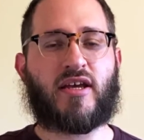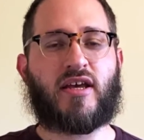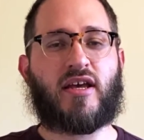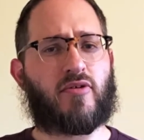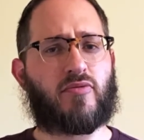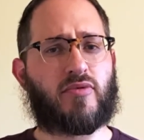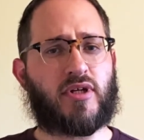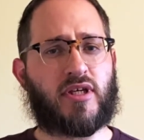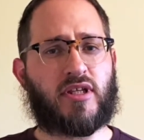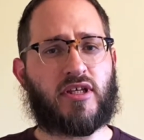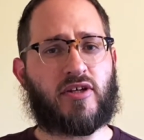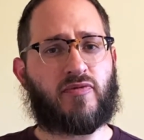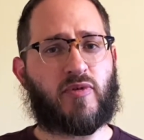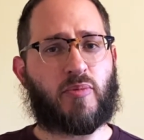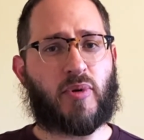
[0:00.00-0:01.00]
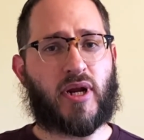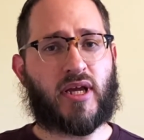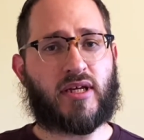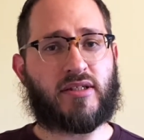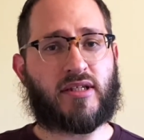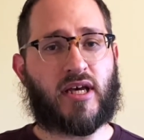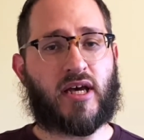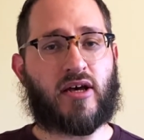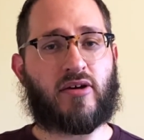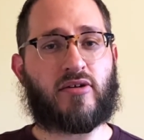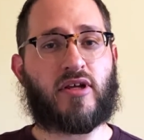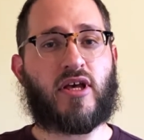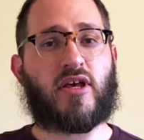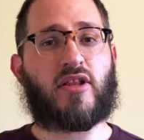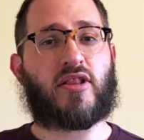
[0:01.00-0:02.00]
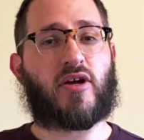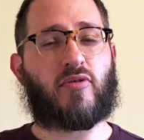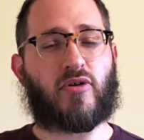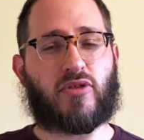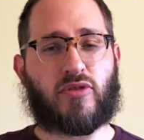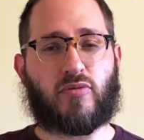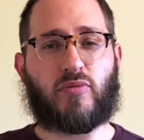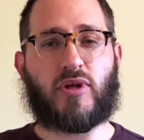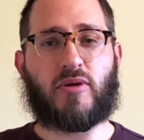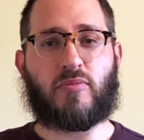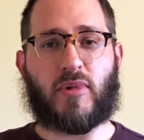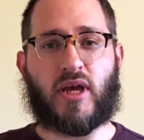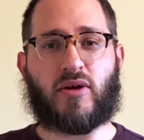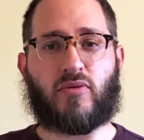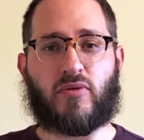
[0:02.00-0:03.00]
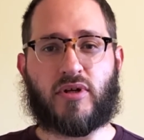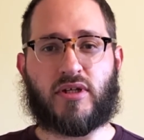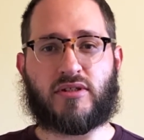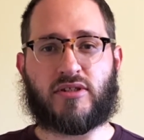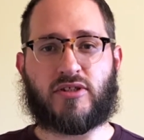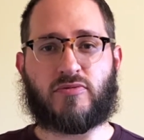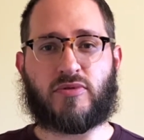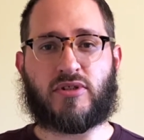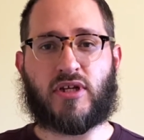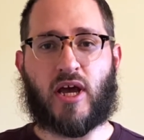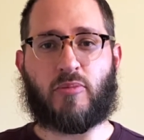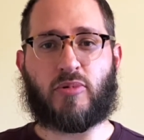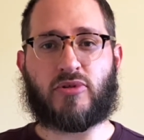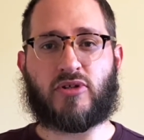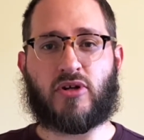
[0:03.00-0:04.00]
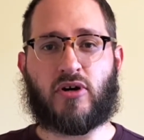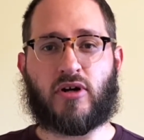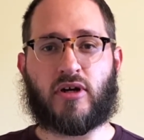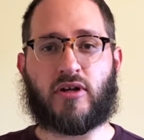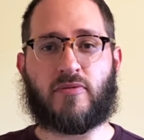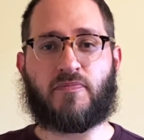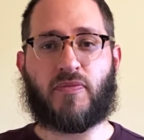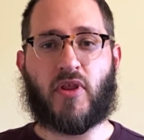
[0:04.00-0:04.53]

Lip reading: And really, if we break it down, there are 3 main audiences which Apple target.